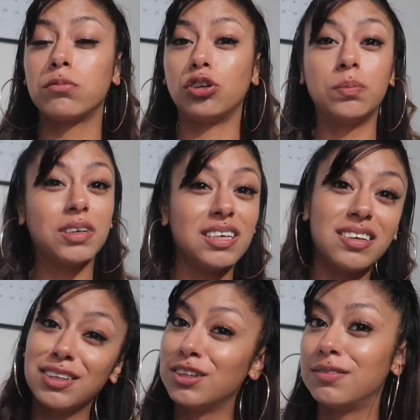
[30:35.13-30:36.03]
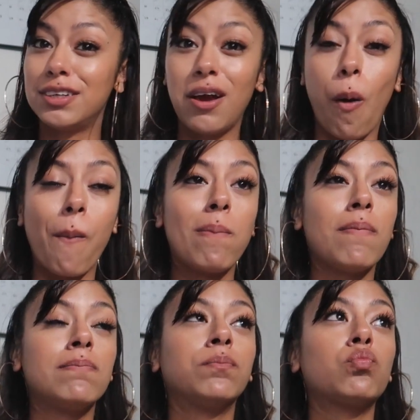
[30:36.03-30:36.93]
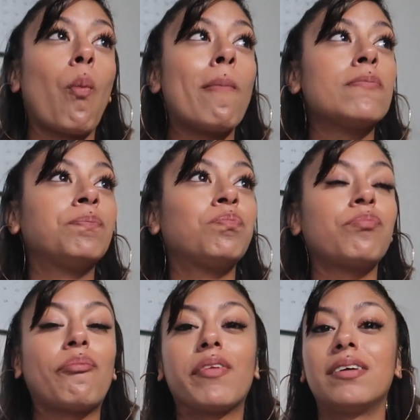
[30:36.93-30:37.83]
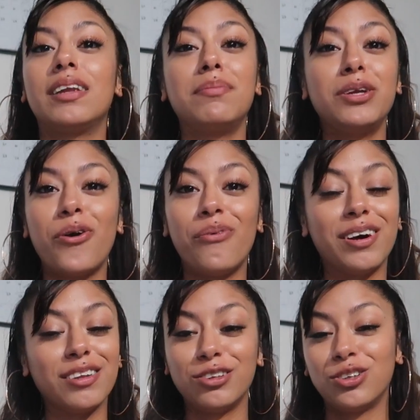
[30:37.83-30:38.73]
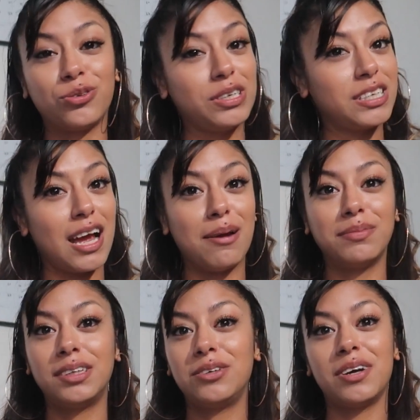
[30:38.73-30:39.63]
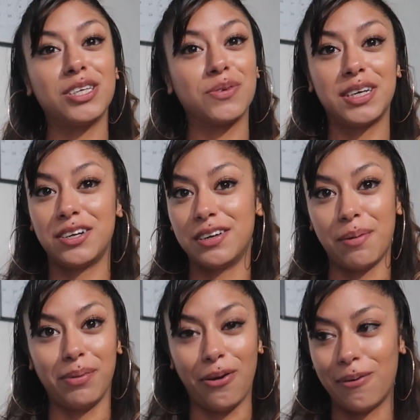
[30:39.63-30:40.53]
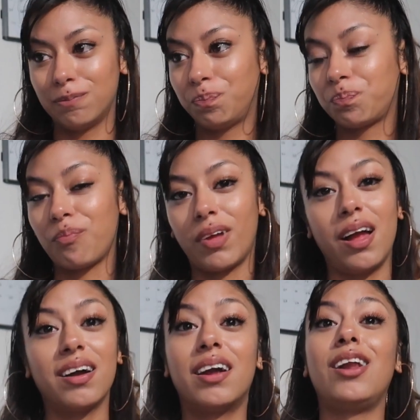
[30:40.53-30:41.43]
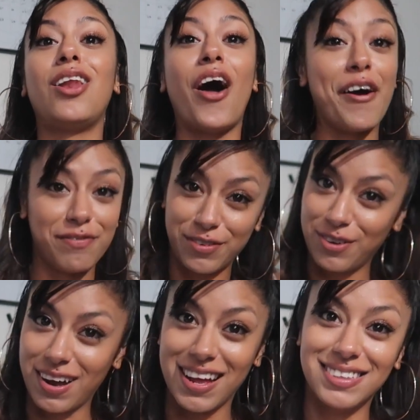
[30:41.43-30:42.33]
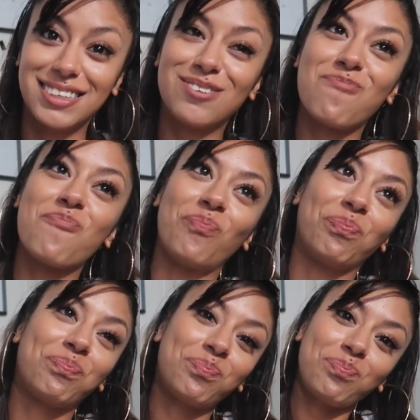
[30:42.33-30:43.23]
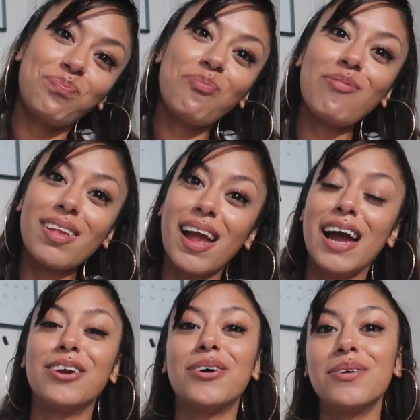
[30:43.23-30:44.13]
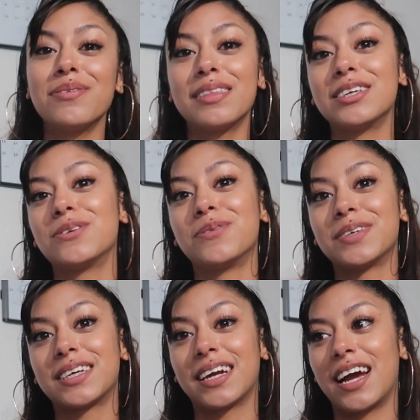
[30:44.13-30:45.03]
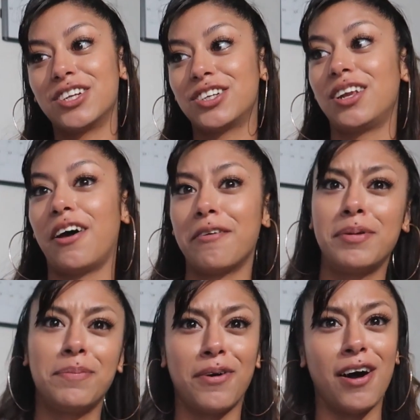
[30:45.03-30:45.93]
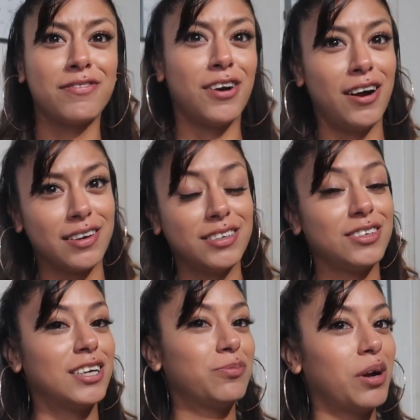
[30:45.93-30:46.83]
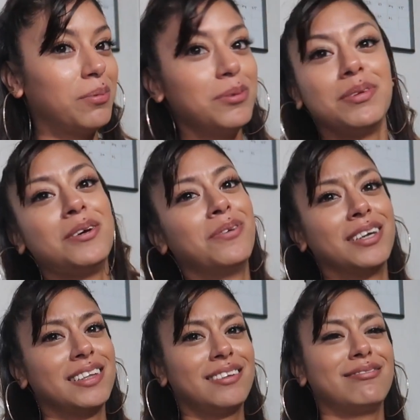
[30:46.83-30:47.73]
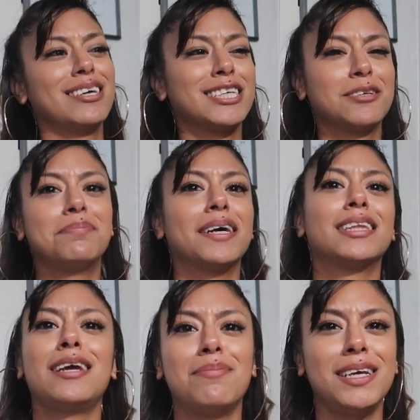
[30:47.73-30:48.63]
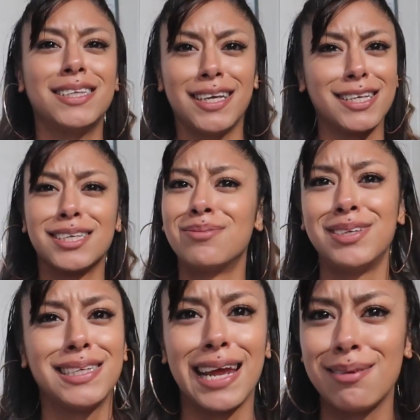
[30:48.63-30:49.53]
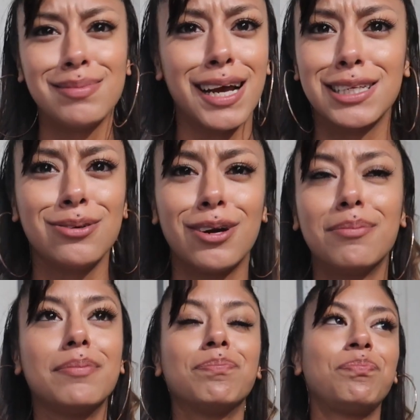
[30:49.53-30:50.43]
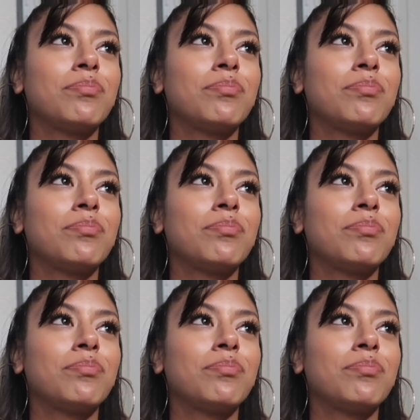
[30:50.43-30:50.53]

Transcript: hope you guys like this video. Let me know what other story times you guys want to hear down below. I got a lot for you guys. I know this one was gonna catch a lot of people off guard because you guys probably weren't expecting me to get someone's name tattooed on me.